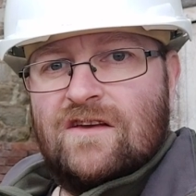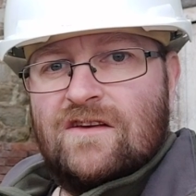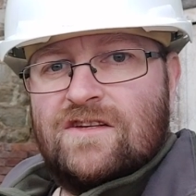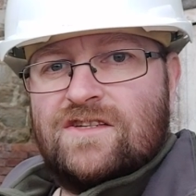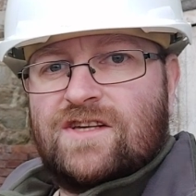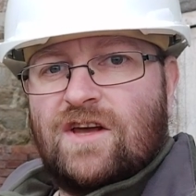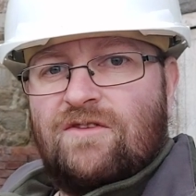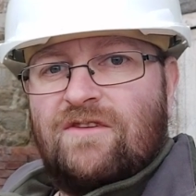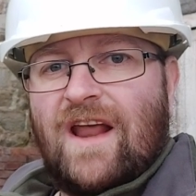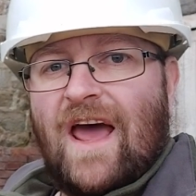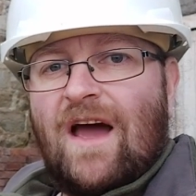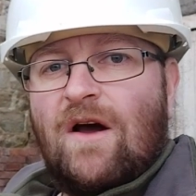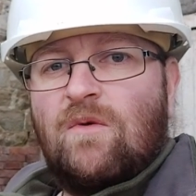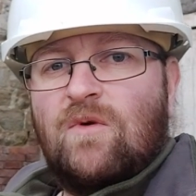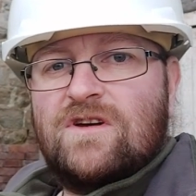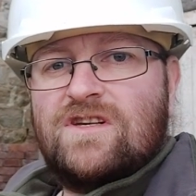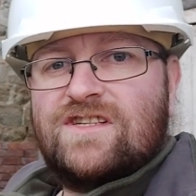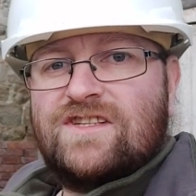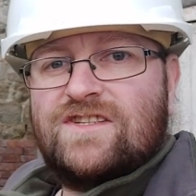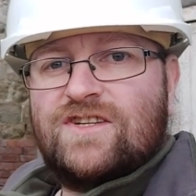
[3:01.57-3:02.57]
So now
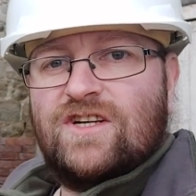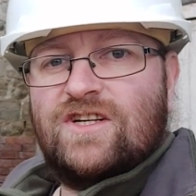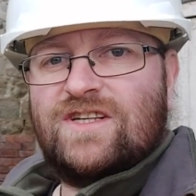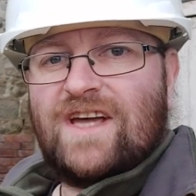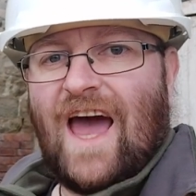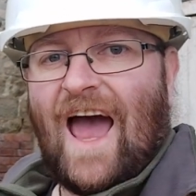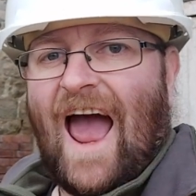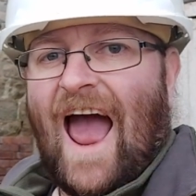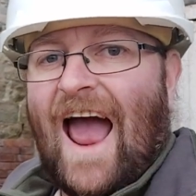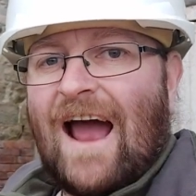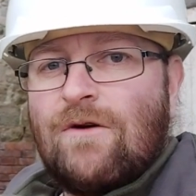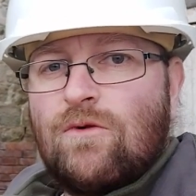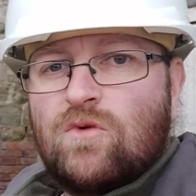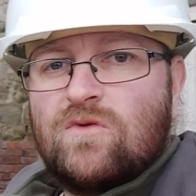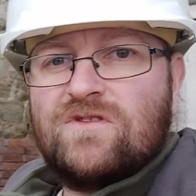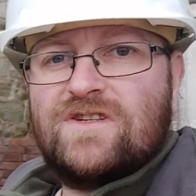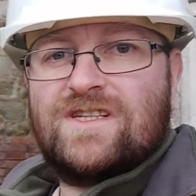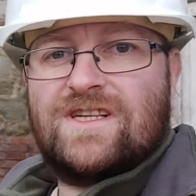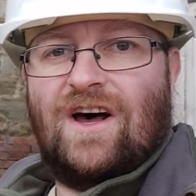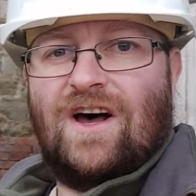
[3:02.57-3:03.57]
we're stood
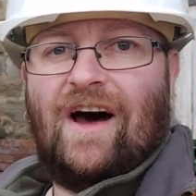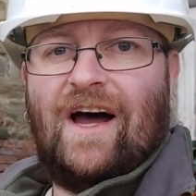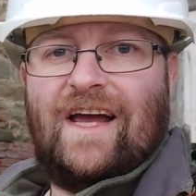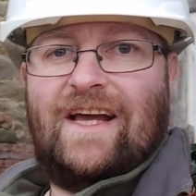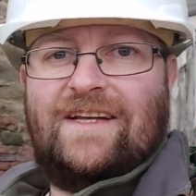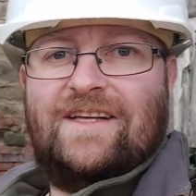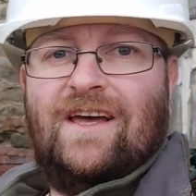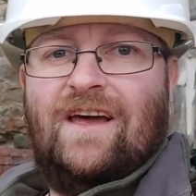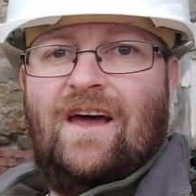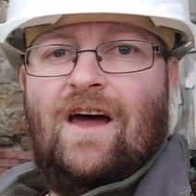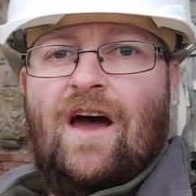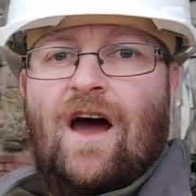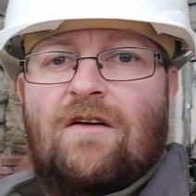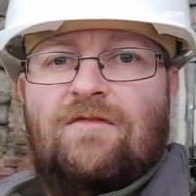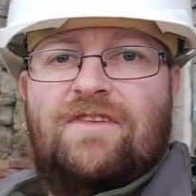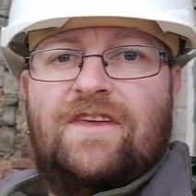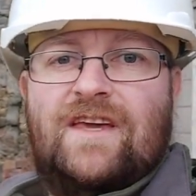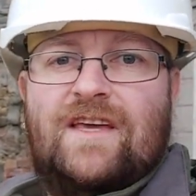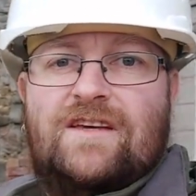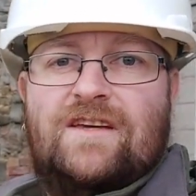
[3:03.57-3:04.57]
outside
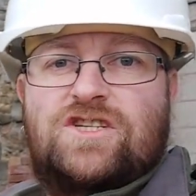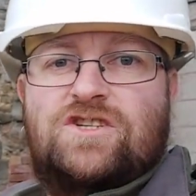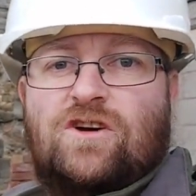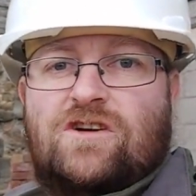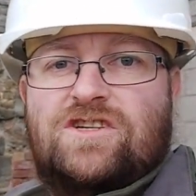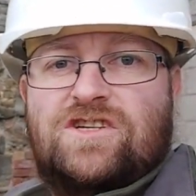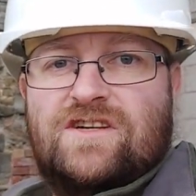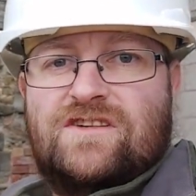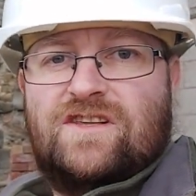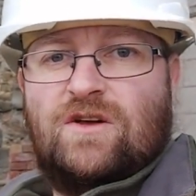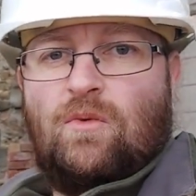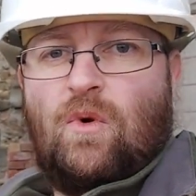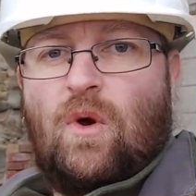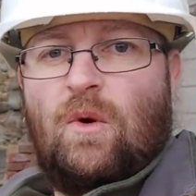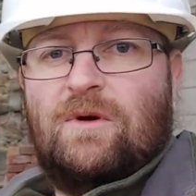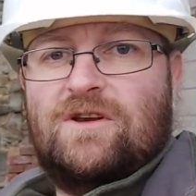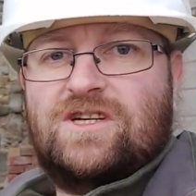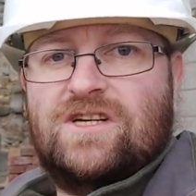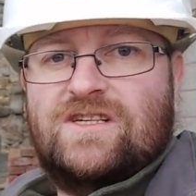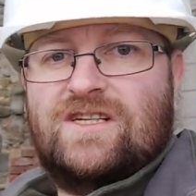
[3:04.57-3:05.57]
of the structures that we
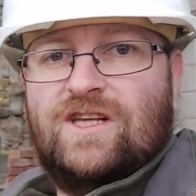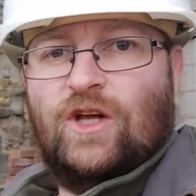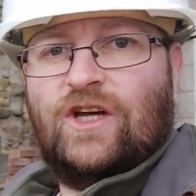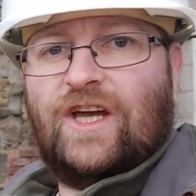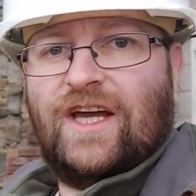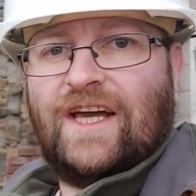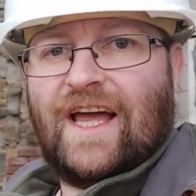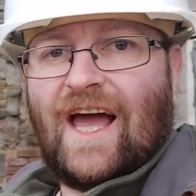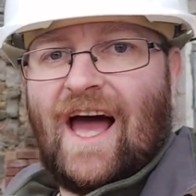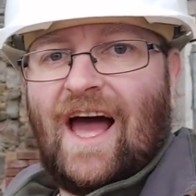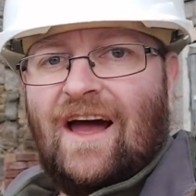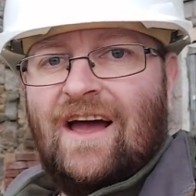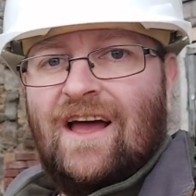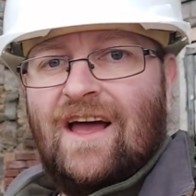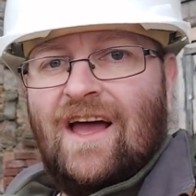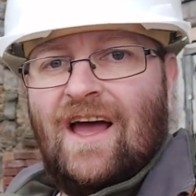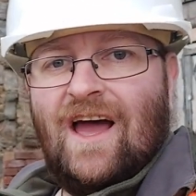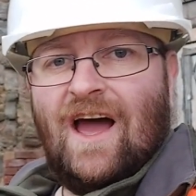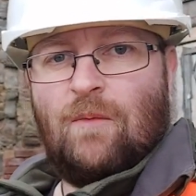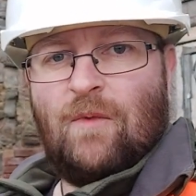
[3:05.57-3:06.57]
were just looking at,
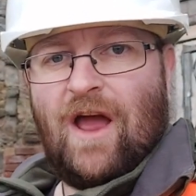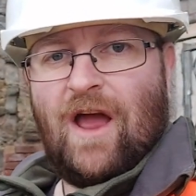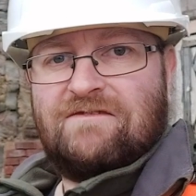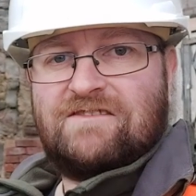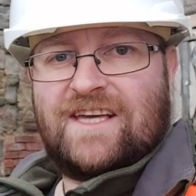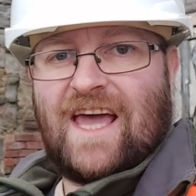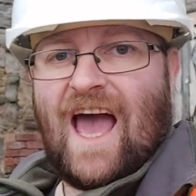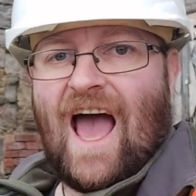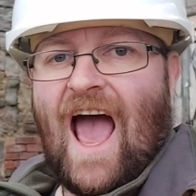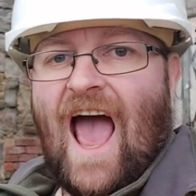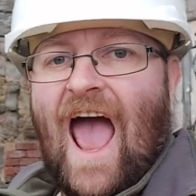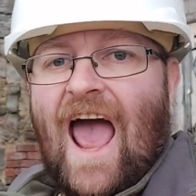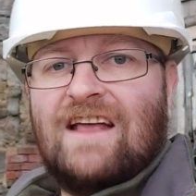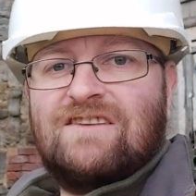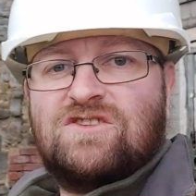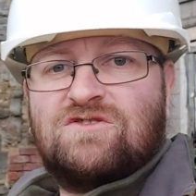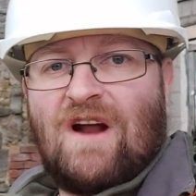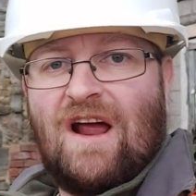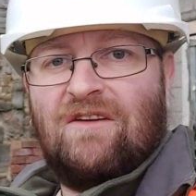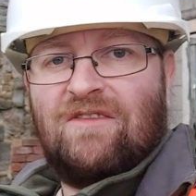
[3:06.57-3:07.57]
and we have to get our
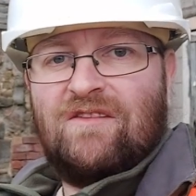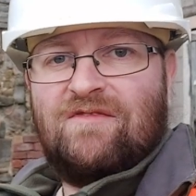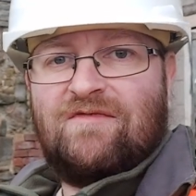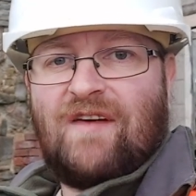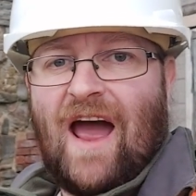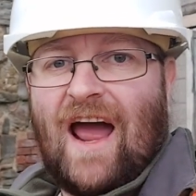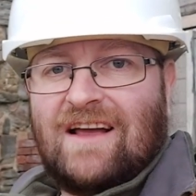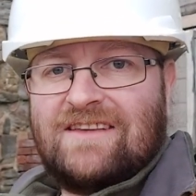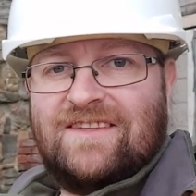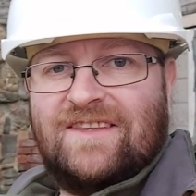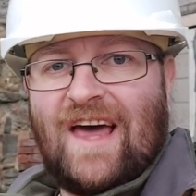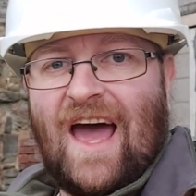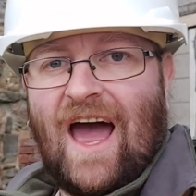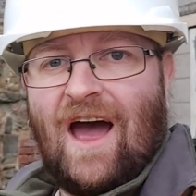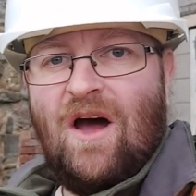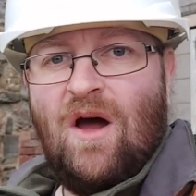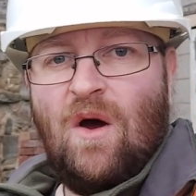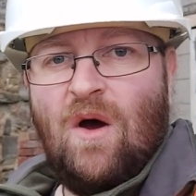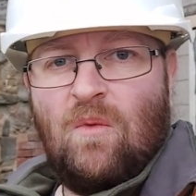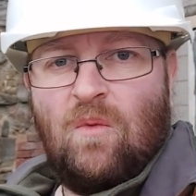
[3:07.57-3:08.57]
heads around the fact
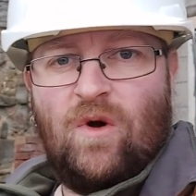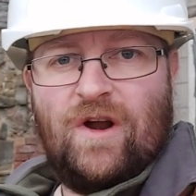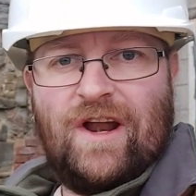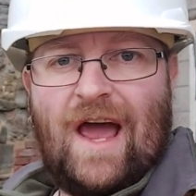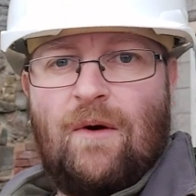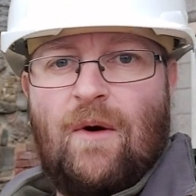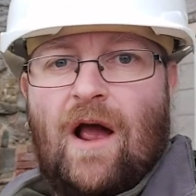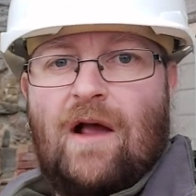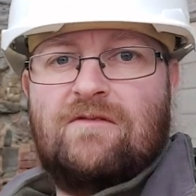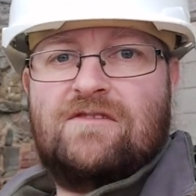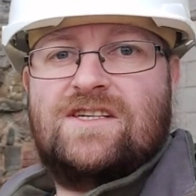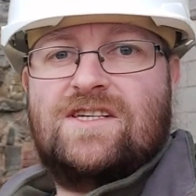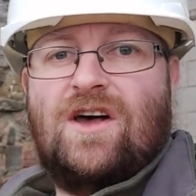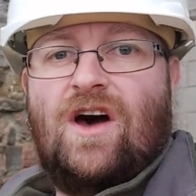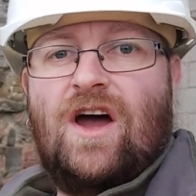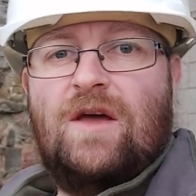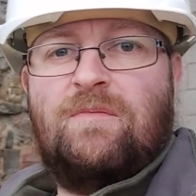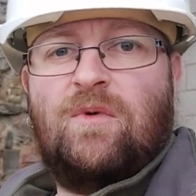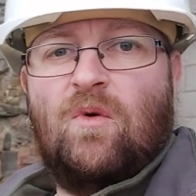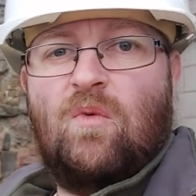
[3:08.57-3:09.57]
that we're now
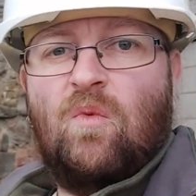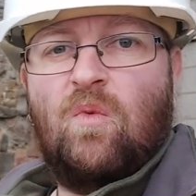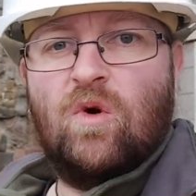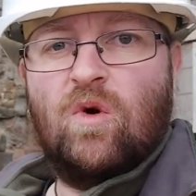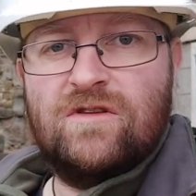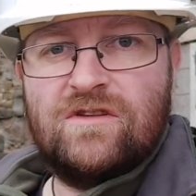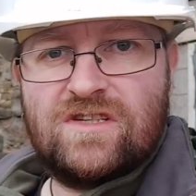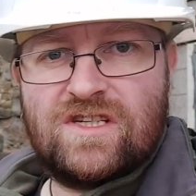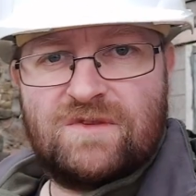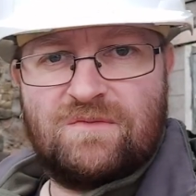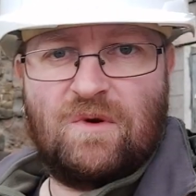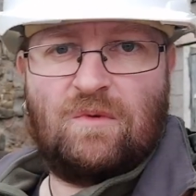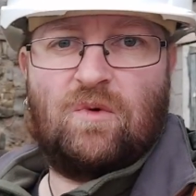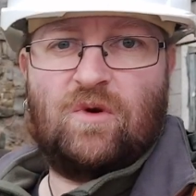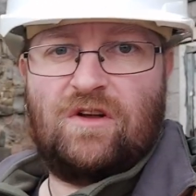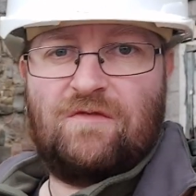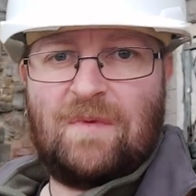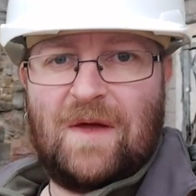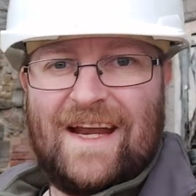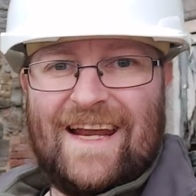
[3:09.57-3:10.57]
outside, but once we
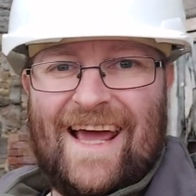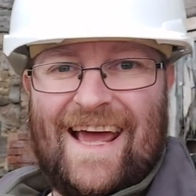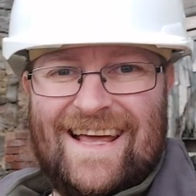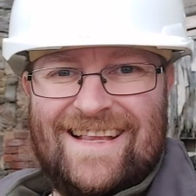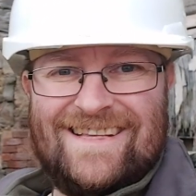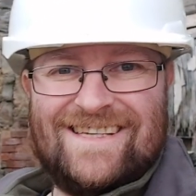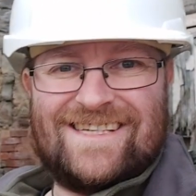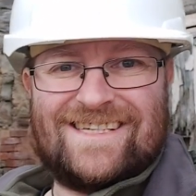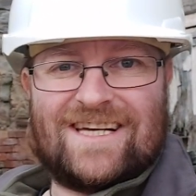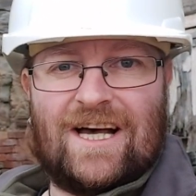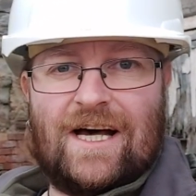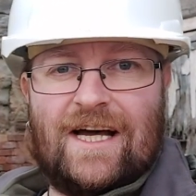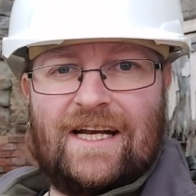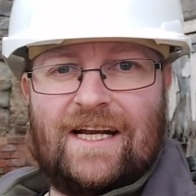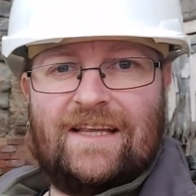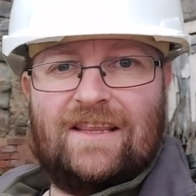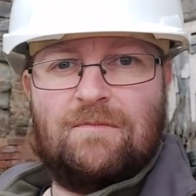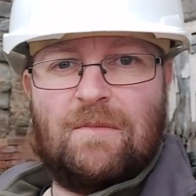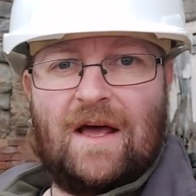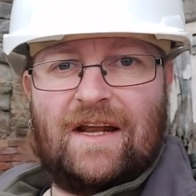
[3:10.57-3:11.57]
would have been inside
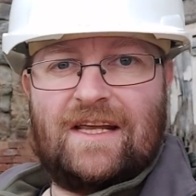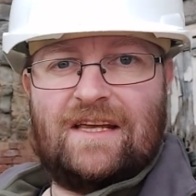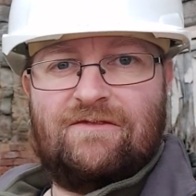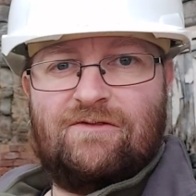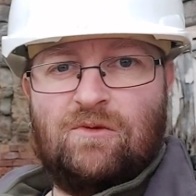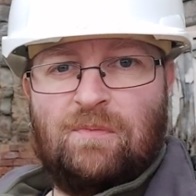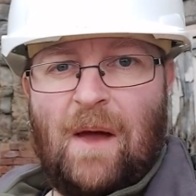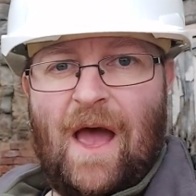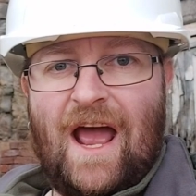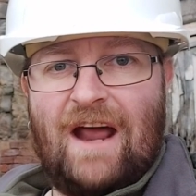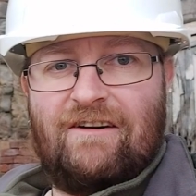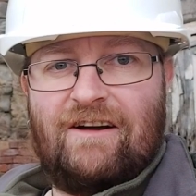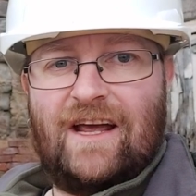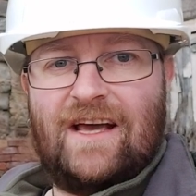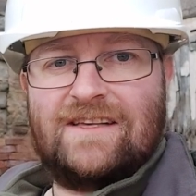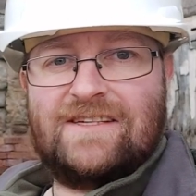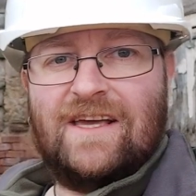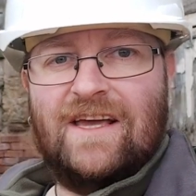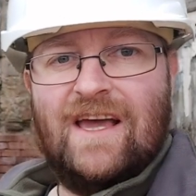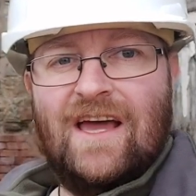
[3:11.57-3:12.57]
in the medieval
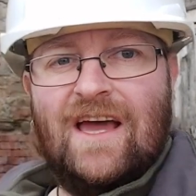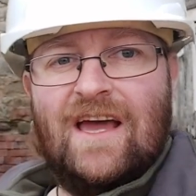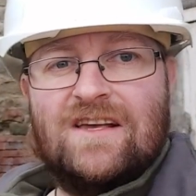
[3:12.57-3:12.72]
period.